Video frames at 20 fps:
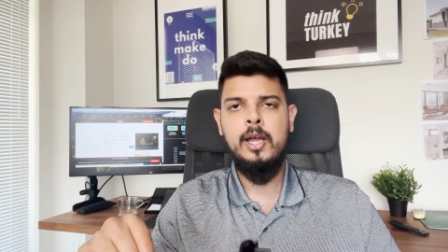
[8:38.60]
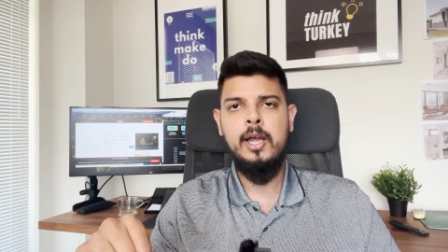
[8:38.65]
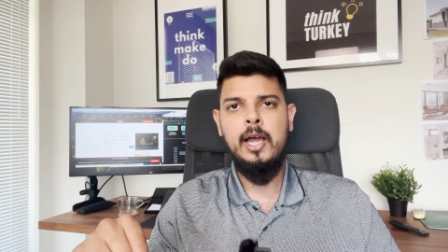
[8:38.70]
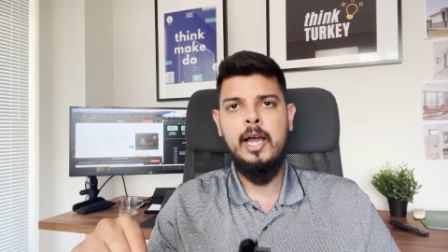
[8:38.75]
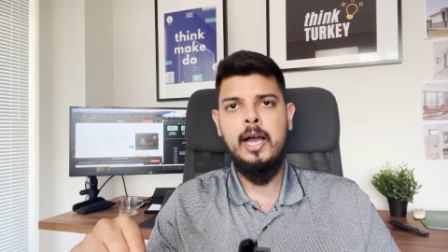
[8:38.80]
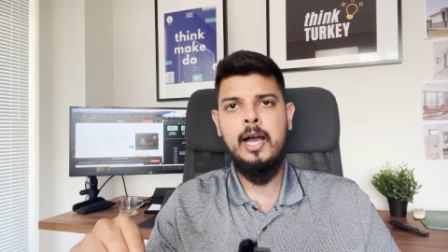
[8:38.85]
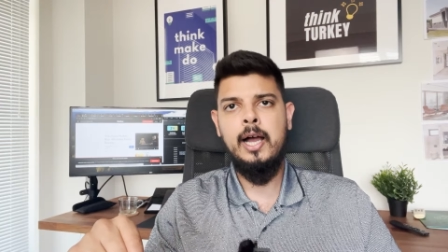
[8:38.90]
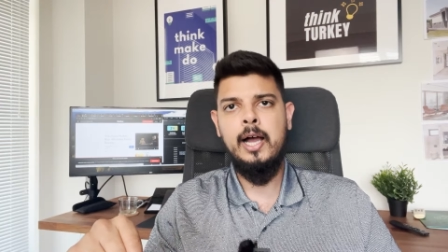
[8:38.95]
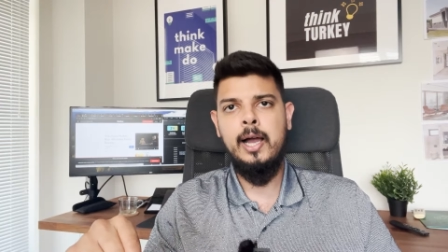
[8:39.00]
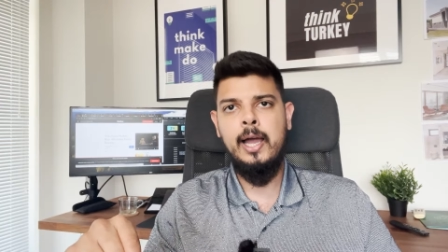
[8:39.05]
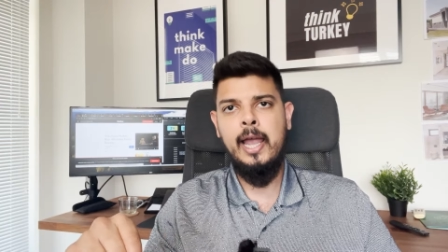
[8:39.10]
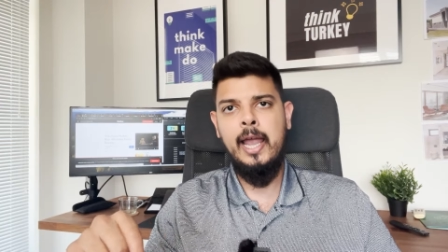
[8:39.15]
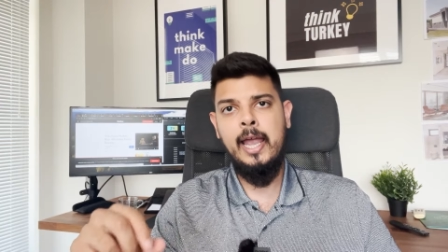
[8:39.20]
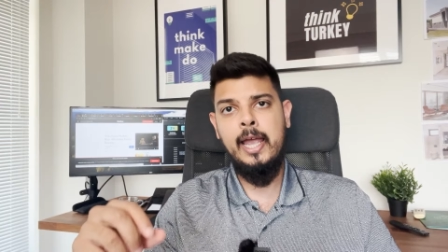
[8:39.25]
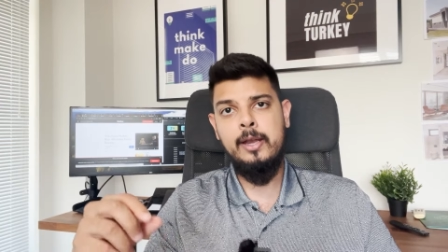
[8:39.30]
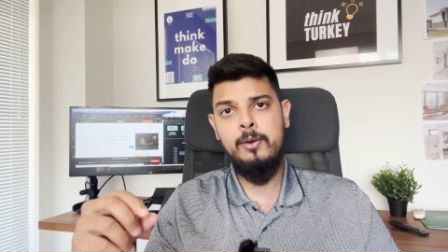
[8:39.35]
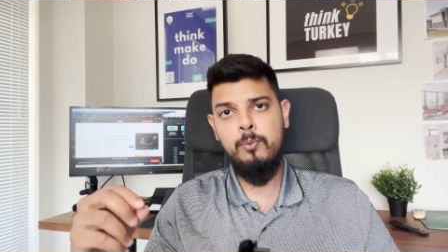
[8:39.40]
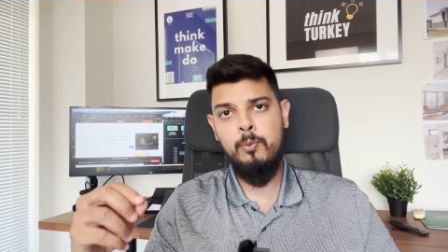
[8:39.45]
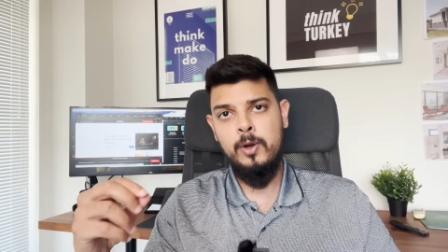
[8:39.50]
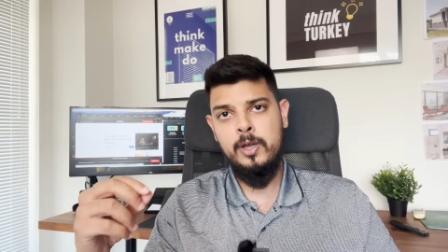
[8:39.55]
uh,
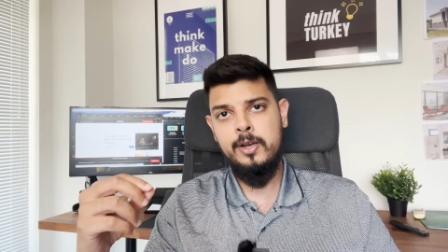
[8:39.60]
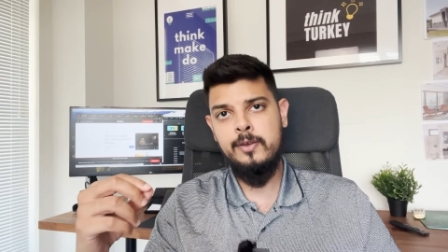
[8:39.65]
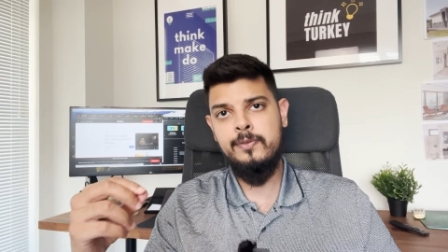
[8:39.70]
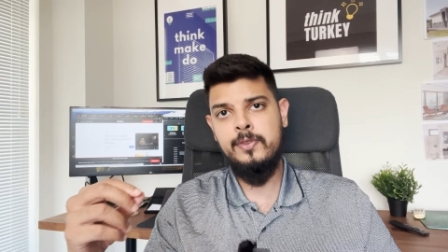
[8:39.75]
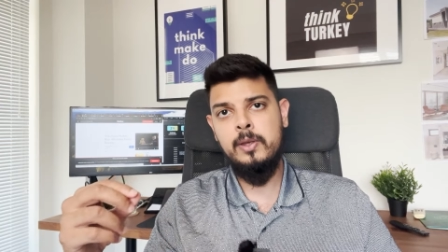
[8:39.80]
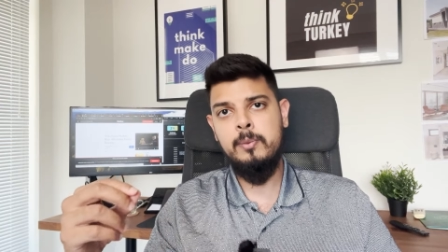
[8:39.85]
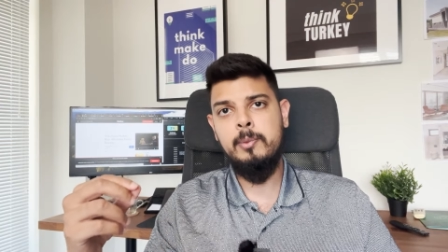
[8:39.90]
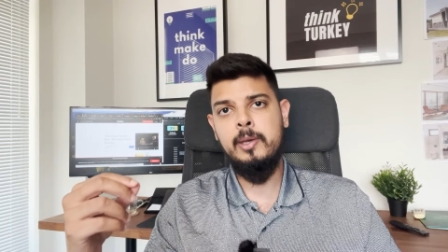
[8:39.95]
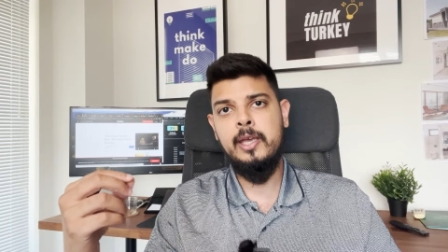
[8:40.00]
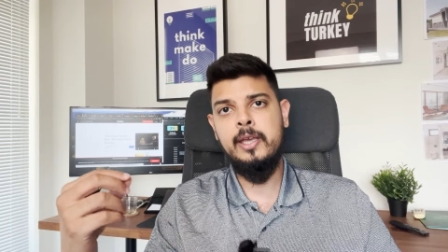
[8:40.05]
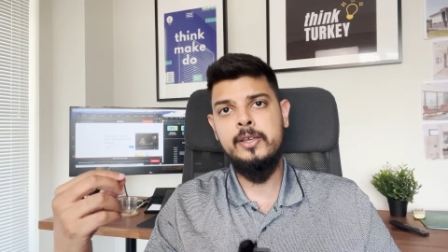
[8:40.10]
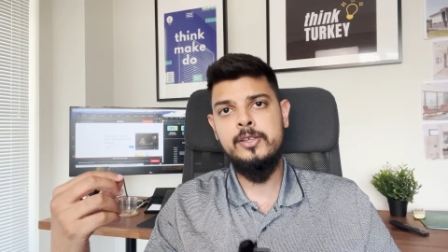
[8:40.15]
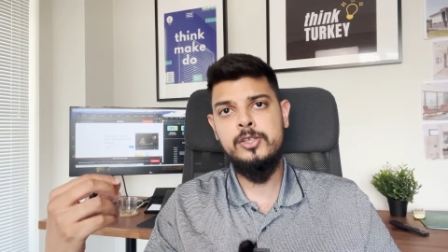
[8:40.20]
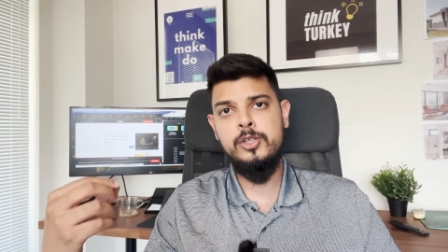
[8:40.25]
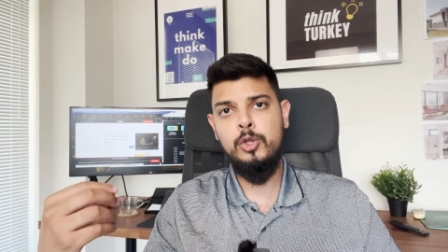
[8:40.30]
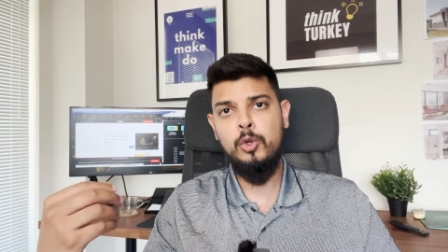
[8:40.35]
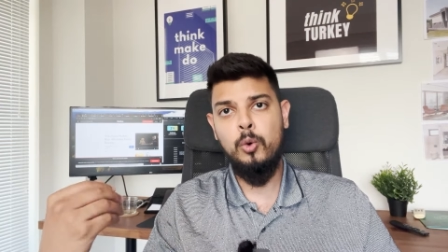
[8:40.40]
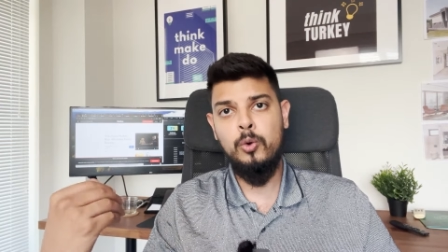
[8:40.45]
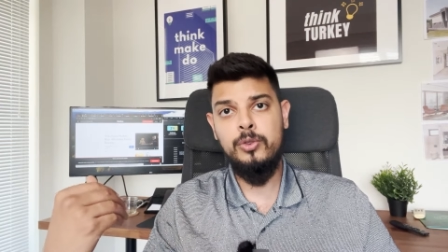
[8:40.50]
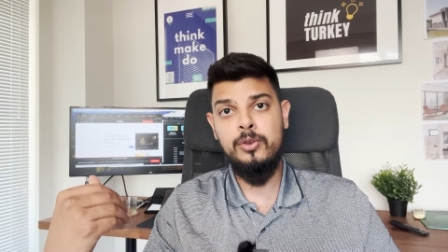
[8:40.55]
and one of them is
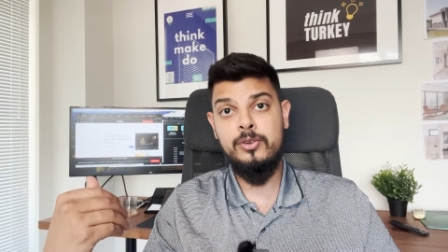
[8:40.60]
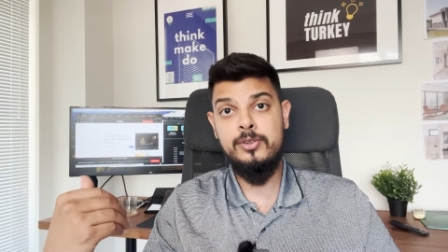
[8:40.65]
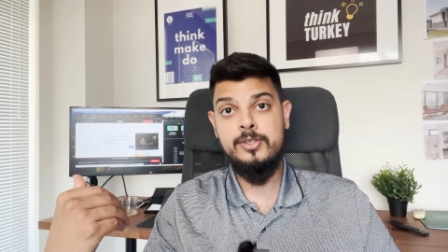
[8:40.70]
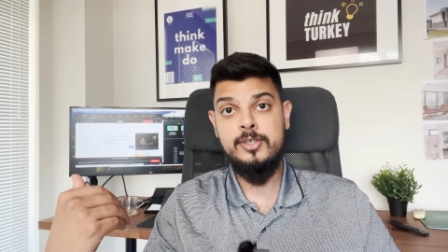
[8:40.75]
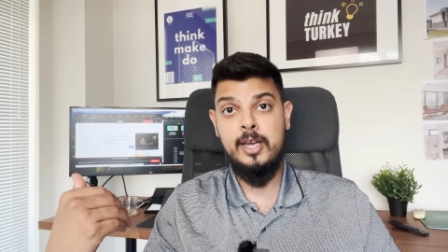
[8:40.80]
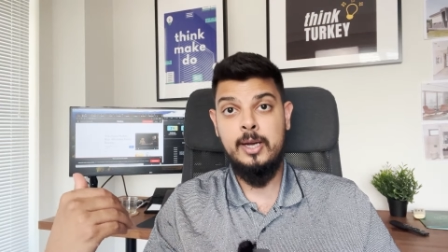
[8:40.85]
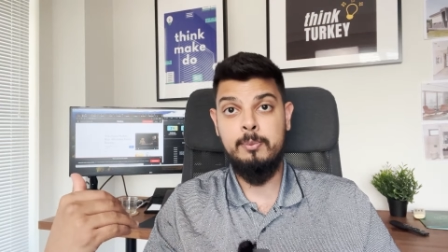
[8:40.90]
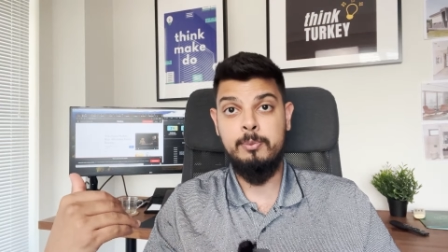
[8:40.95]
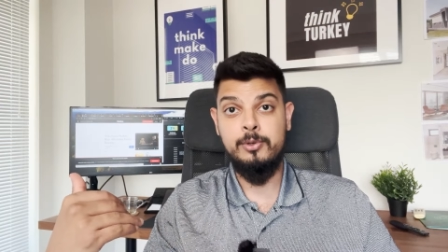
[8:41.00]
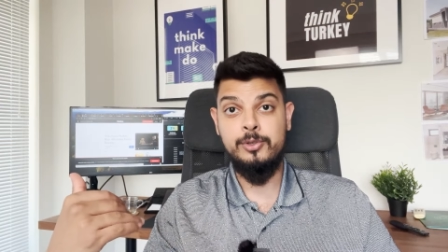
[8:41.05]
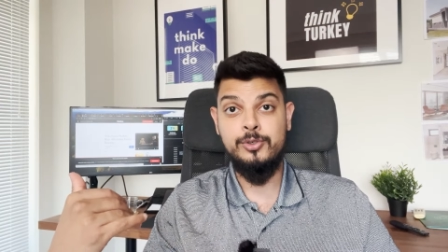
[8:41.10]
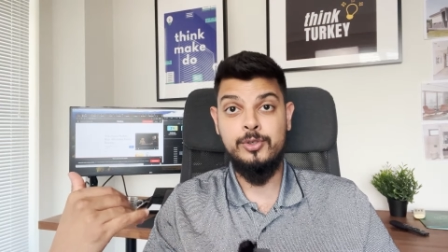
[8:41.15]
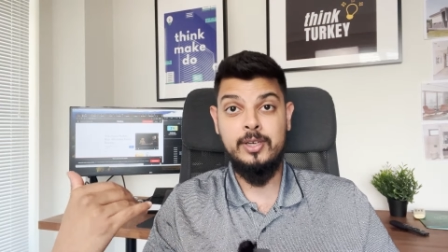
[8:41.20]
Northern Cyprus.